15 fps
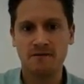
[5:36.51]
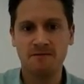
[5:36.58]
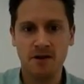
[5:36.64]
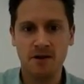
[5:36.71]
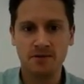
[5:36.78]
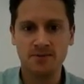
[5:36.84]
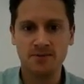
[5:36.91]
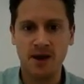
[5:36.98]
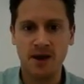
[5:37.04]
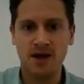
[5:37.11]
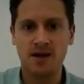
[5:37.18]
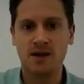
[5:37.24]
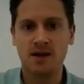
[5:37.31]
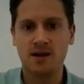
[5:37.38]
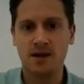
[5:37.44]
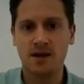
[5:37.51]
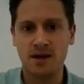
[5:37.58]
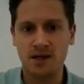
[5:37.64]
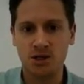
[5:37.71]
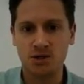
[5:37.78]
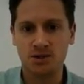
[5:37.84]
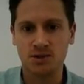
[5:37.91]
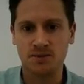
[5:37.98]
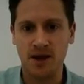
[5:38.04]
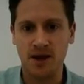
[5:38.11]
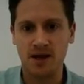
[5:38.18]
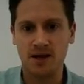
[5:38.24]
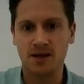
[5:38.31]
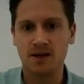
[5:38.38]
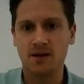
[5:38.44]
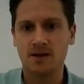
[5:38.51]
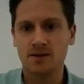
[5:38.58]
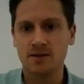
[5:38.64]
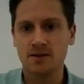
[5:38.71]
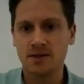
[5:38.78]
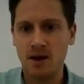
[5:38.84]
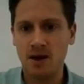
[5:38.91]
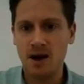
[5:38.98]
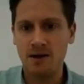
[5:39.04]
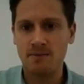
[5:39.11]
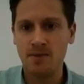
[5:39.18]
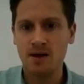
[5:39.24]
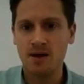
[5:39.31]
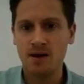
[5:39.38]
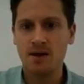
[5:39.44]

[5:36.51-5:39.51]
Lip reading: Final speed, initial speed, time,